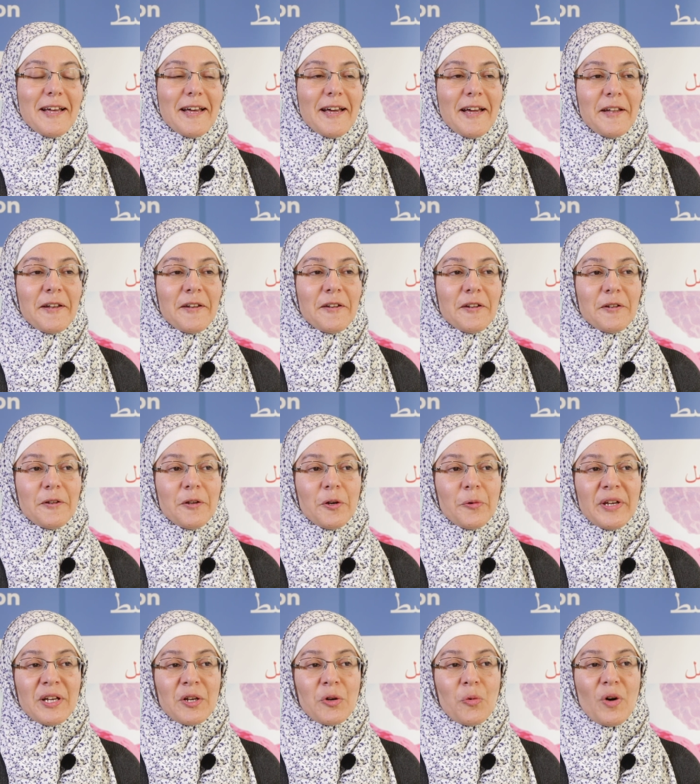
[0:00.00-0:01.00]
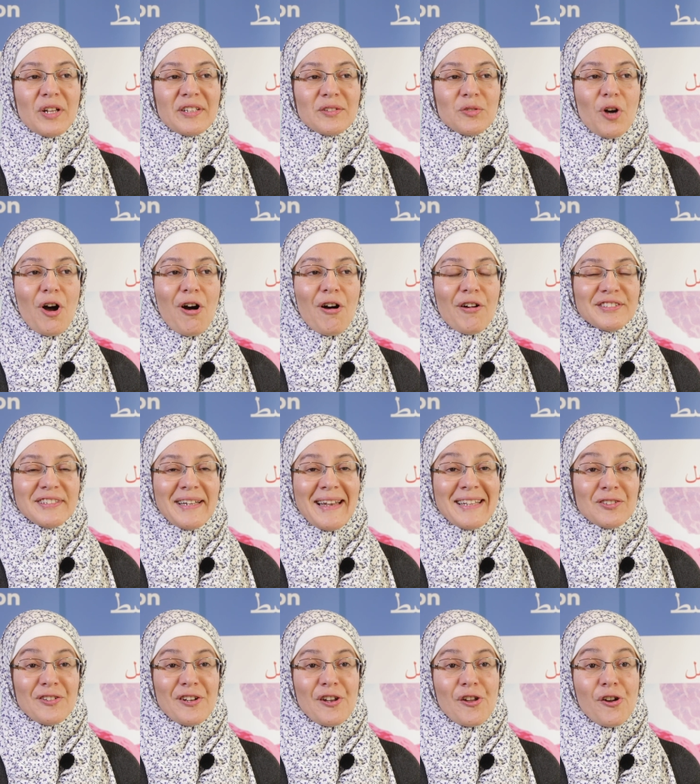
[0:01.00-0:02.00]
and knowing what are the
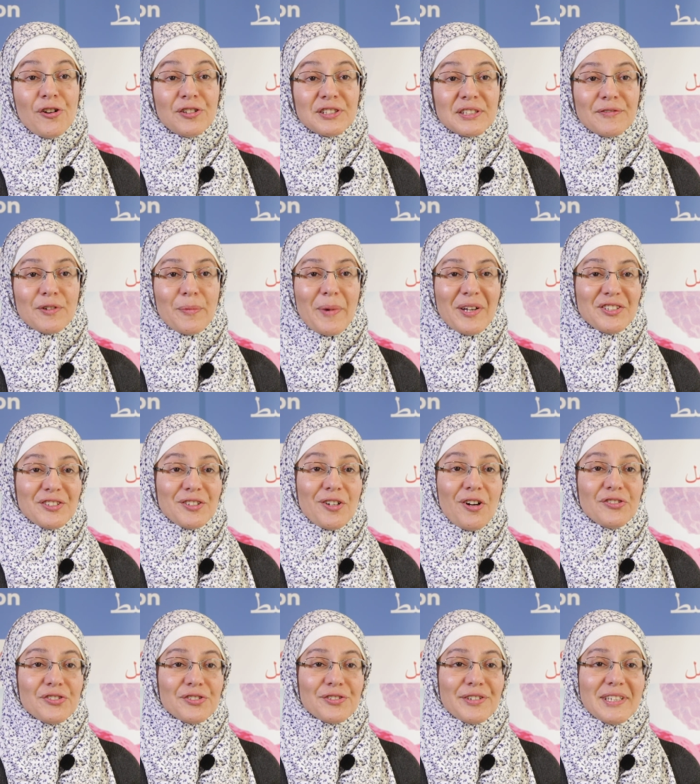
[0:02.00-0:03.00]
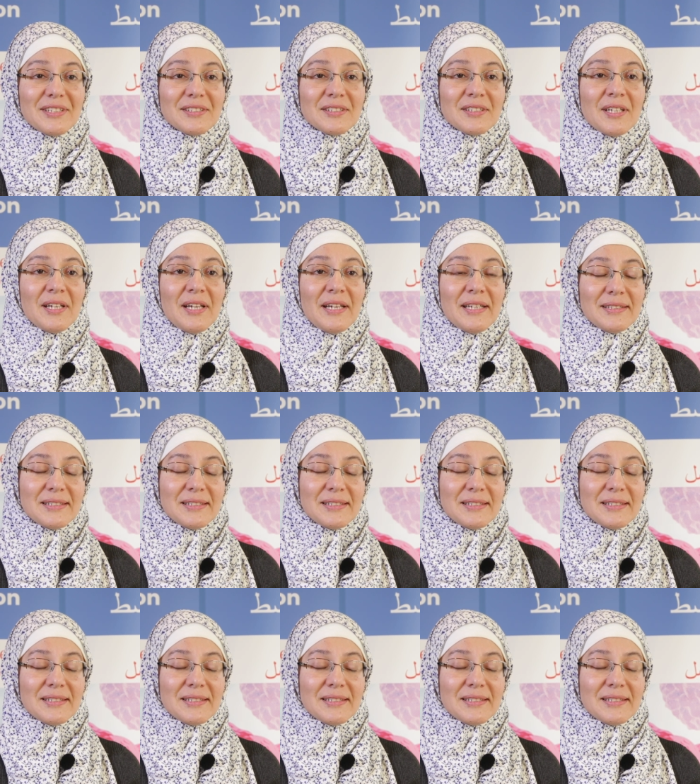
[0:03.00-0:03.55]
lessons learned from other countries.